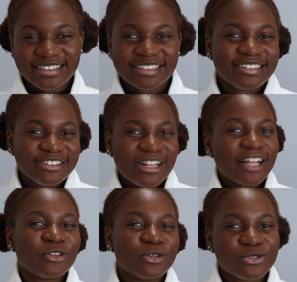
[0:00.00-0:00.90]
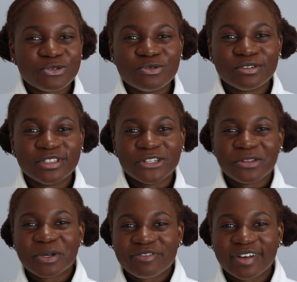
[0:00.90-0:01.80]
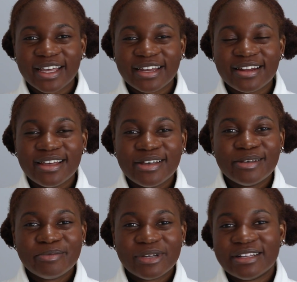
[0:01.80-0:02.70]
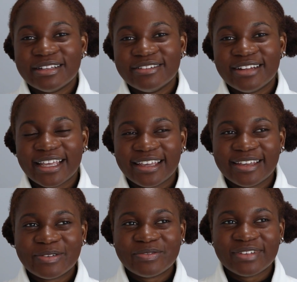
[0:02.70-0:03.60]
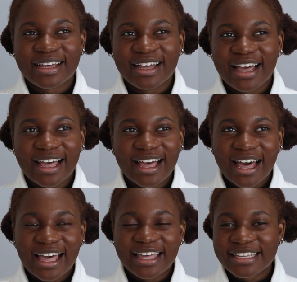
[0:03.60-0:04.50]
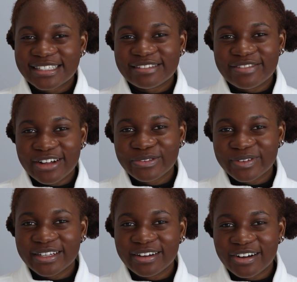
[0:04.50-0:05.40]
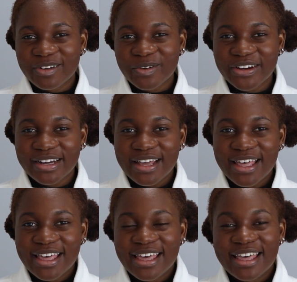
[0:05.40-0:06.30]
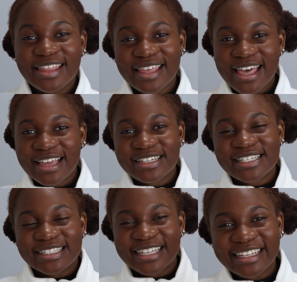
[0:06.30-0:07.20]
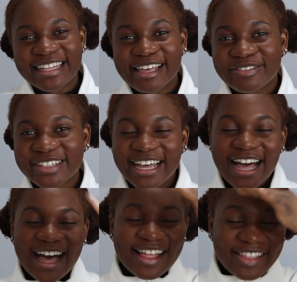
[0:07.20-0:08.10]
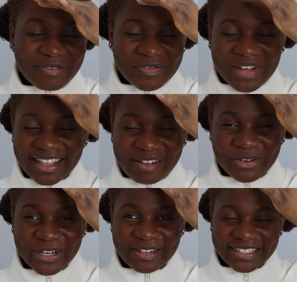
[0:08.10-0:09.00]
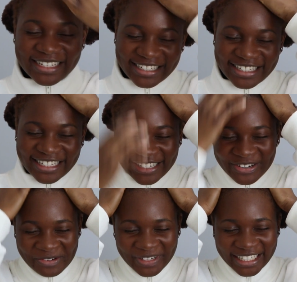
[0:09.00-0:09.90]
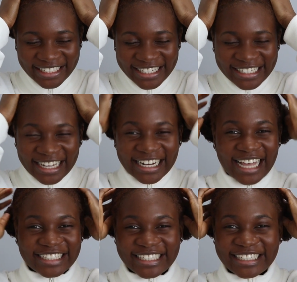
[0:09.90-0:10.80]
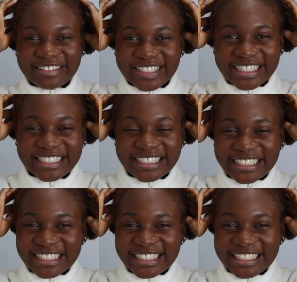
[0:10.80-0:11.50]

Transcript: those two, you know, they were fine, but like him, I guess he felt really awkward. And then Jin-taek left. At that point, I was like, no way, he's not actually leaving